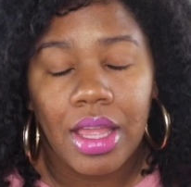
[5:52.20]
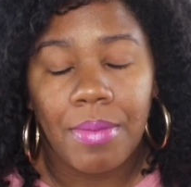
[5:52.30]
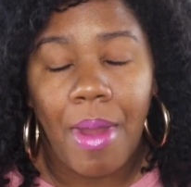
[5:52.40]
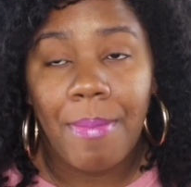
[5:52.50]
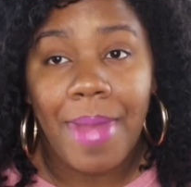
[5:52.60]

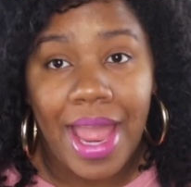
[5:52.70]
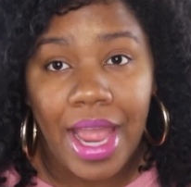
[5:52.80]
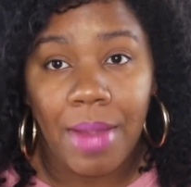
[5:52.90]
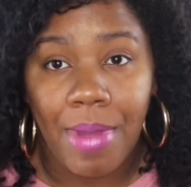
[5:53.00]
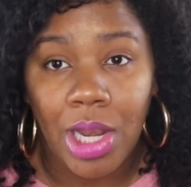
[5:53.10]

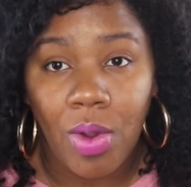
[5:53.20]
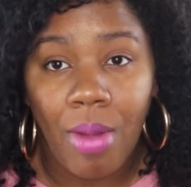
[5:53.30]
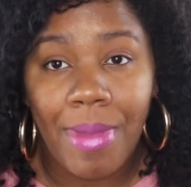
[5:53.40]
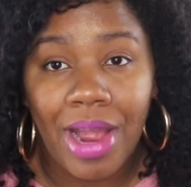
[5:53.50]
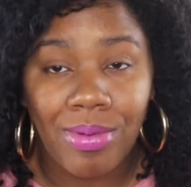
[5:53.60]
My
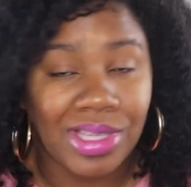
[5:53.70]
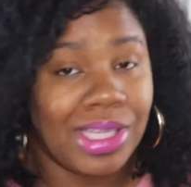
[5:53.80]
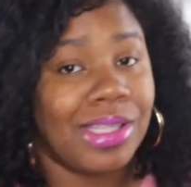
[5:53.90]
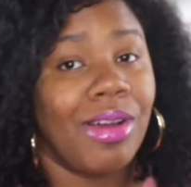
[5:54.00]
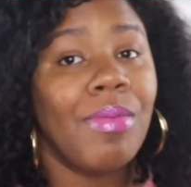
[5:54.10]
lower back was
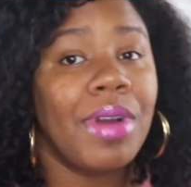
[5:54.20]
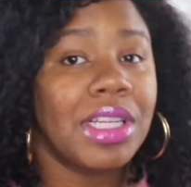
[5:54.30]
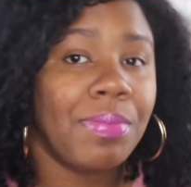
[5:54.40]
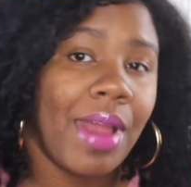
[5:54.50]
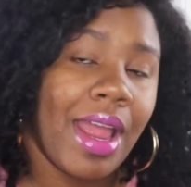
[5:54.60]
in so
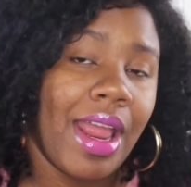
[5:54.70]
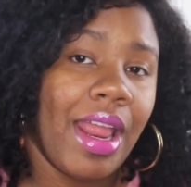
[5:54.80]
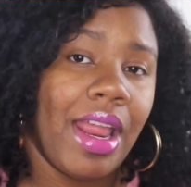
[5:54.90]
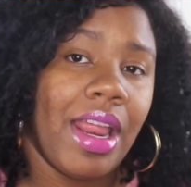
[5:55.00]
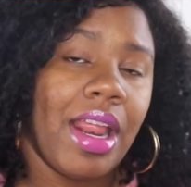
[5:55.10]
much
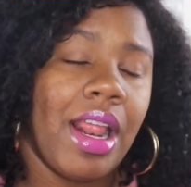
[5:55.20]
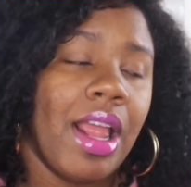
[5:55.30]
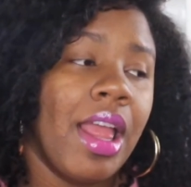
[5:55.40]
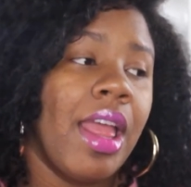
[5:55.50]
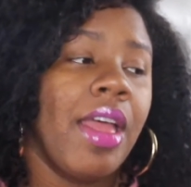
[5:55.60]
pain
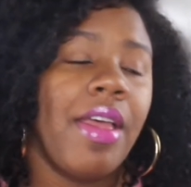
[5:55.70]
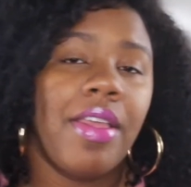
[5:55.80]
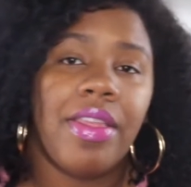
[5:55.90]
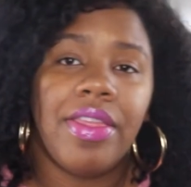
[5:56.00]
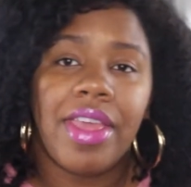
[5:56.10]

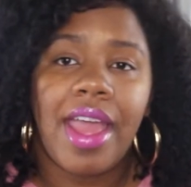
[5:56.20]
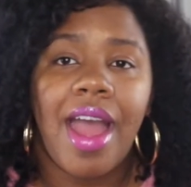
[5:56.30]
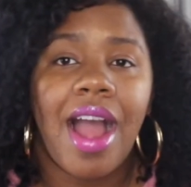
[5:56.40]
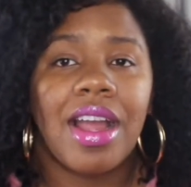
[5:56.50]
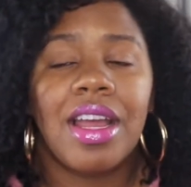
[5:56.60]

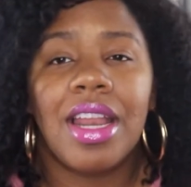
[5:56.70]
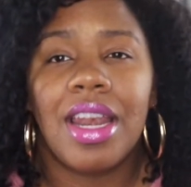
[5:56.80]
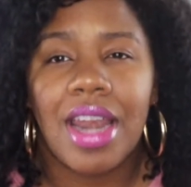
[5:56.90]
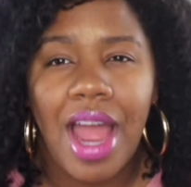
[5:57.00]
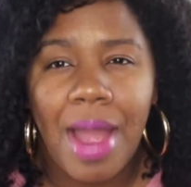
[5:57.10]
that I
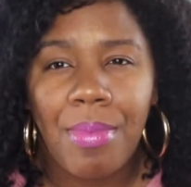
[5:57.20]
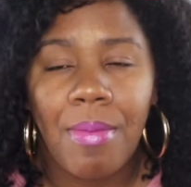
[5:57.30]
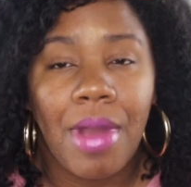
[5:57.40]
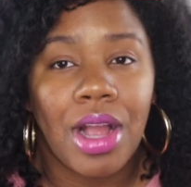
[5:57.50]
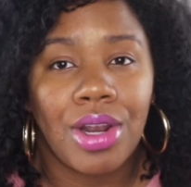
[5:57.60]
could not
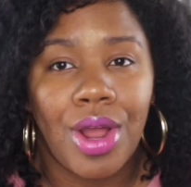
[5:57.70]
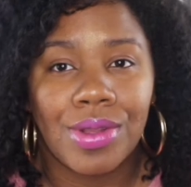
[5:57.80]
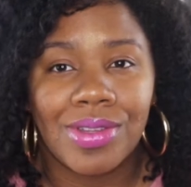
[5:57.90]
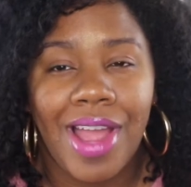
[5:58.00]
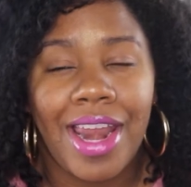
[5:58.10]
put my
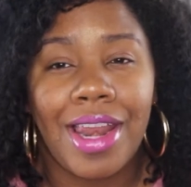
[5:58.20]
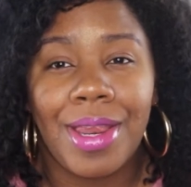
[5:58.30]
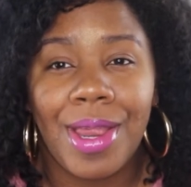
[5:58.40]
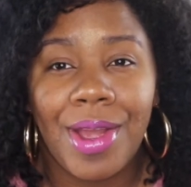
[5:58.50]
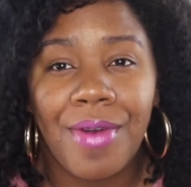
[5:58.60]
clothes on. I had to
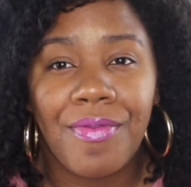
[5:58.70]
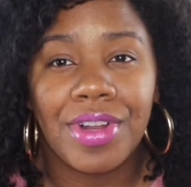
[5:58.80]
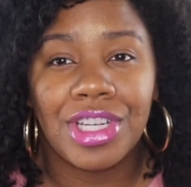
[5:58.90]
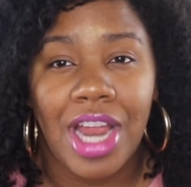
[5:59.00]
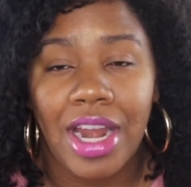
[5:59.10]
yell
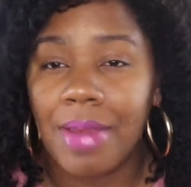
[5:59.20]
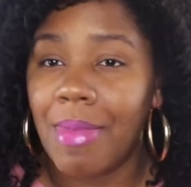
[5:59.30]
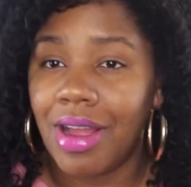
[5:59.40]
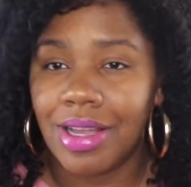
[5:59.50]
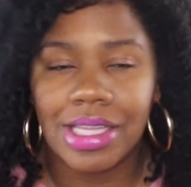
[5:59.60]
for Johnny,
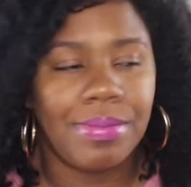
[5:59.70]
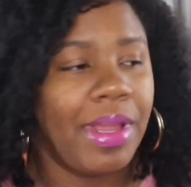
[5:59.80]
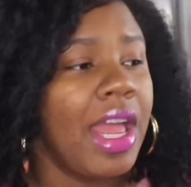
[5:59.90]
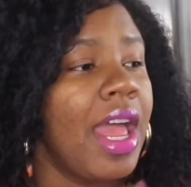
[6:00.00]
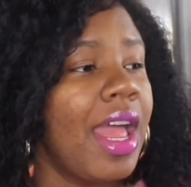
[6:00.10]
my
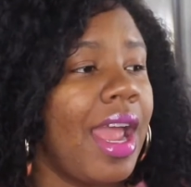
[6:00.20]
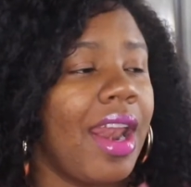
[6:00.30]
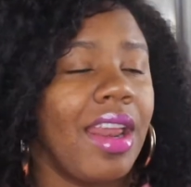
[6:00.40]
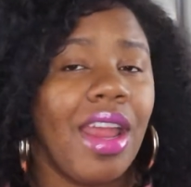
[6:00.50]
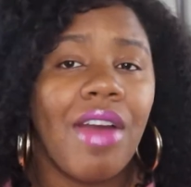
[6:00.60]
husband. I
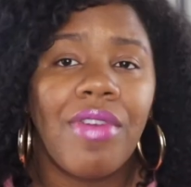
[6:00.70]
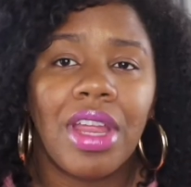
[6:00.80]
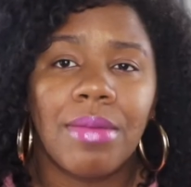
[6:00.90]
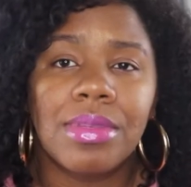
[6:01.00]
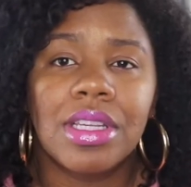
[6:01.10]
had to yell for
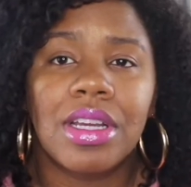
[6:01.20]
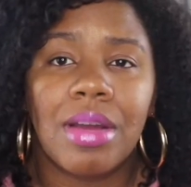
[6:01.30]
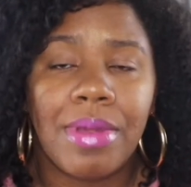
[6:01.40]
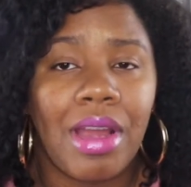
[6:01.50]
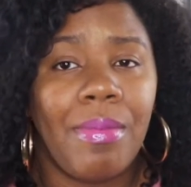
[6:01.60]
him to
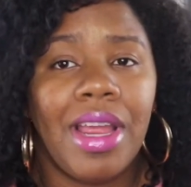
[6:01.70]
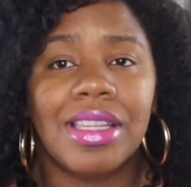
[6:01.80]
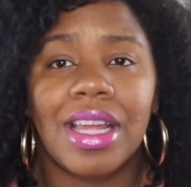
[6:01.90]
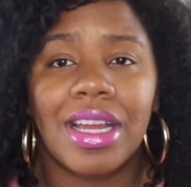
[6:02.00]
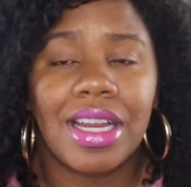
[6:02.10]
come help me
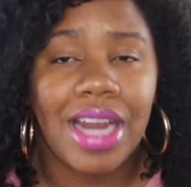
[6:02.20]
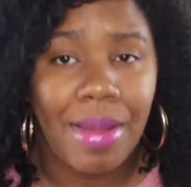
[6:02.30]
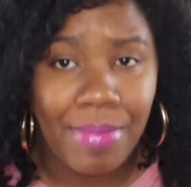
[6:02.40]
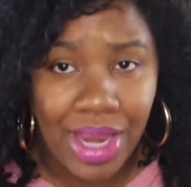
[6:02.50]
because I could not